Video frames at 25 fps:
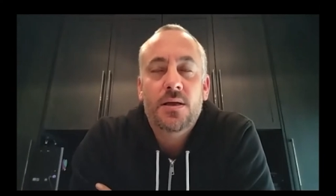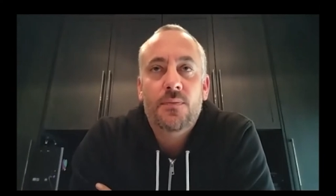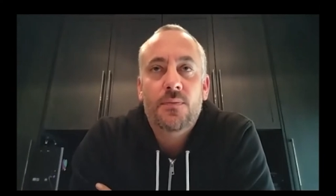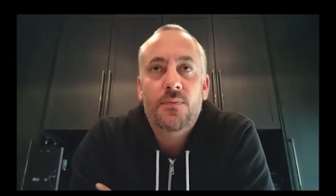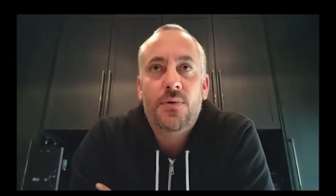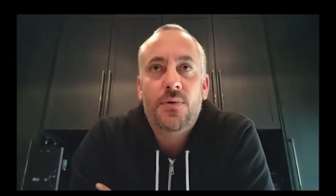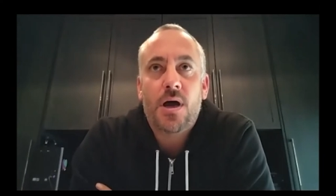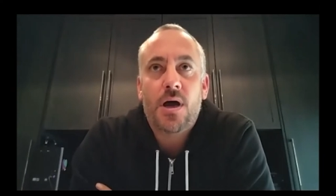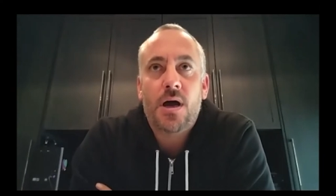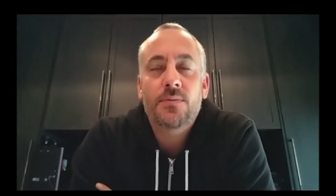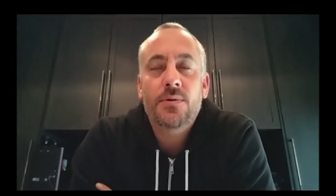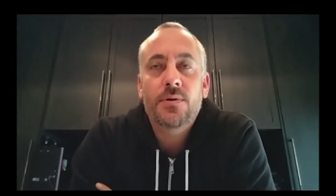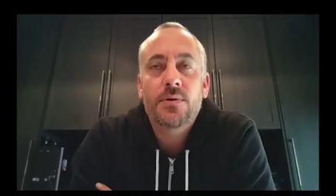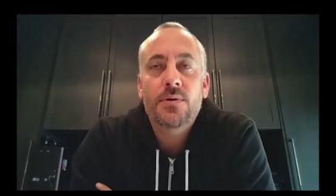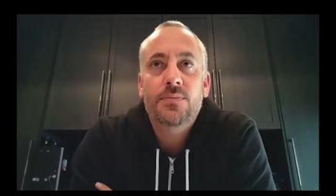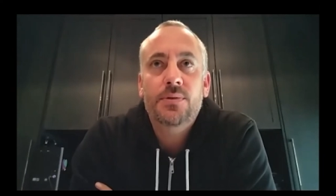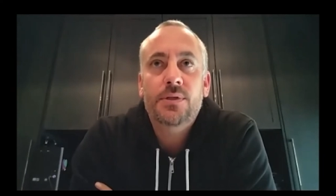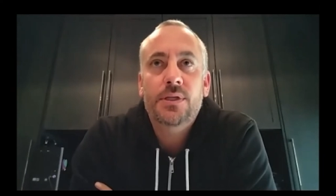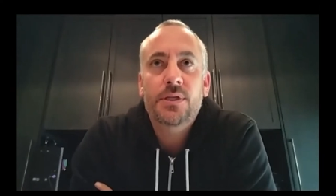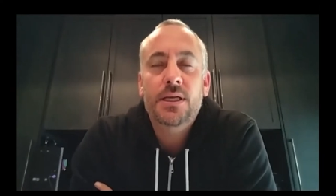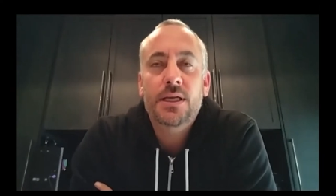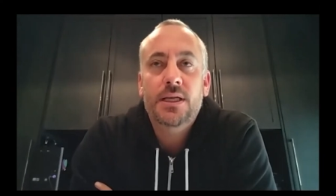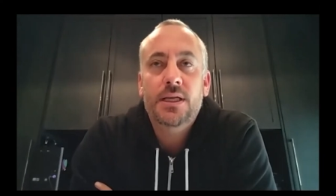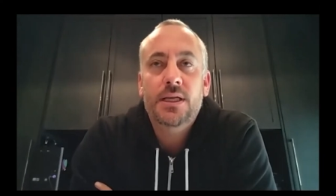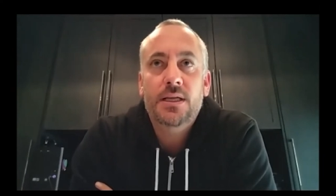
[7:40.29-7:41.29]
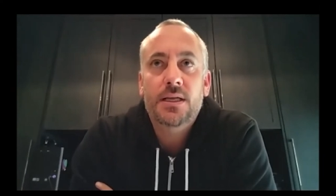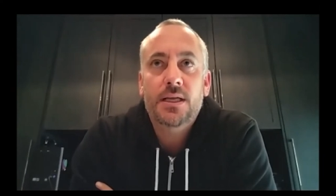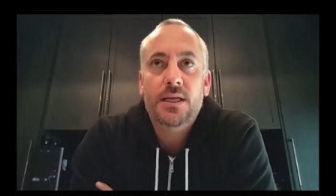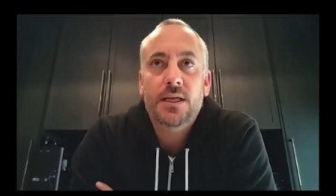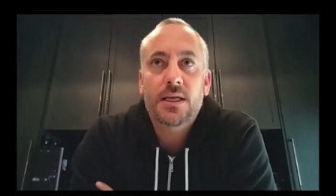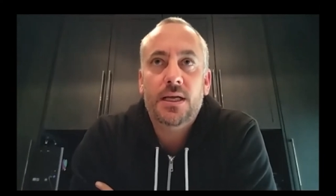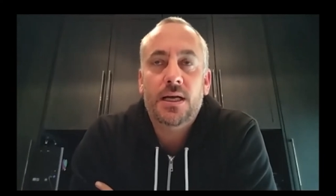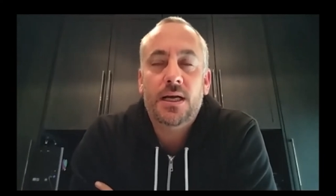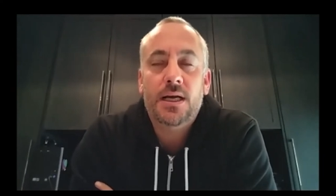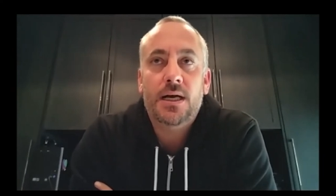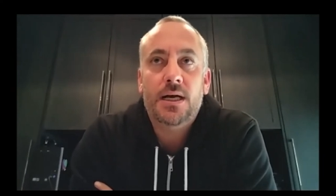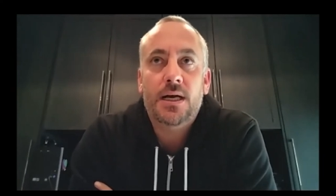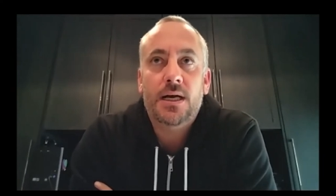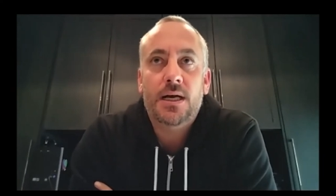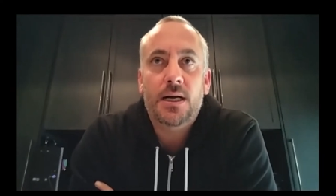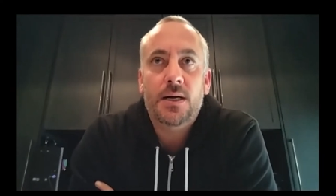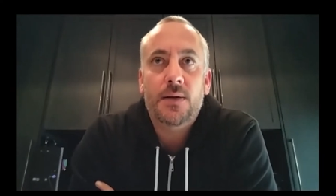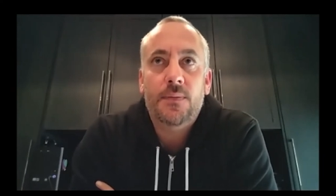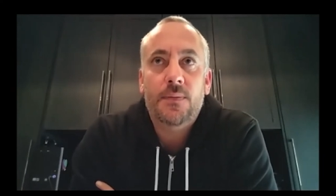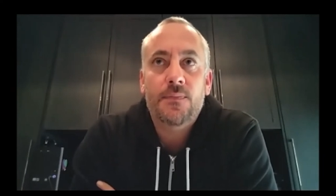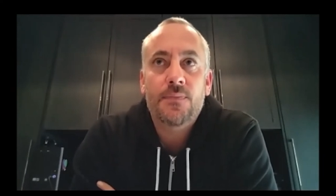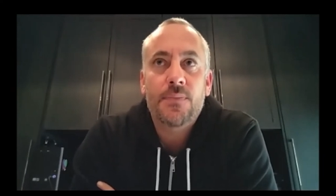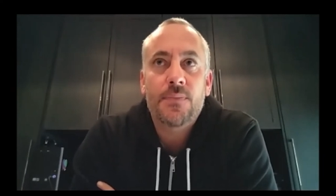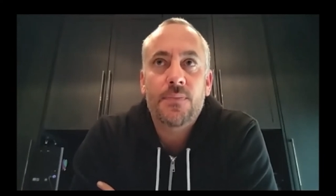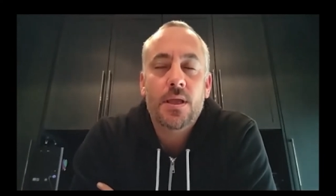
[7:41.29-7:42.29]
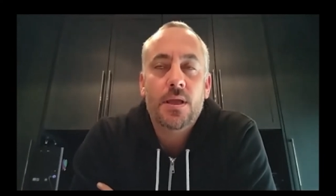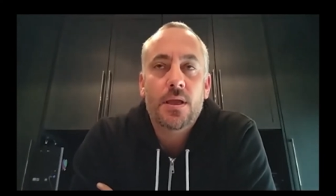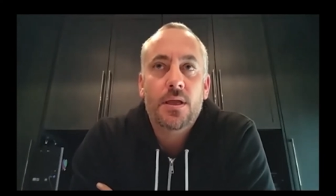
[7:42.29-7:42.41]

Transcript: probably um,